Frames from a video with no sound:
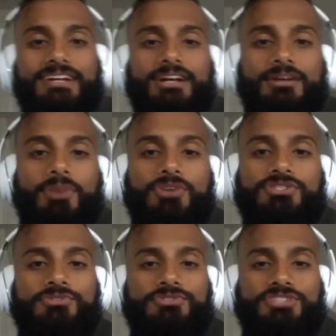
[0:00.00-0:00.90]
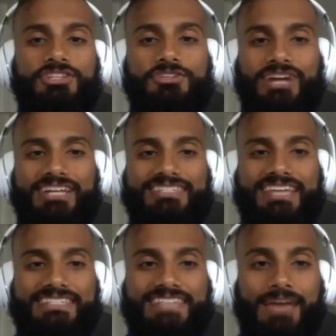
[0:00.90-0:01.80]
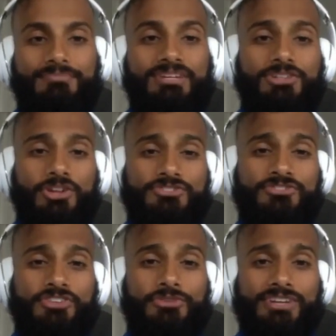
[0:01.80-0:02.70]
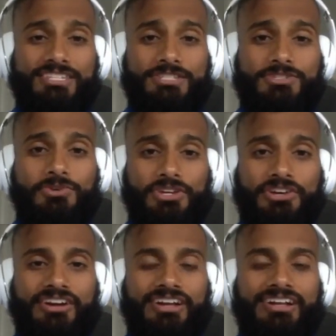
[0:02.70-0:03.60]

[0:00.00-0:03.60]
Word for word: Most schools in the United States have been closed for the rest of the school year.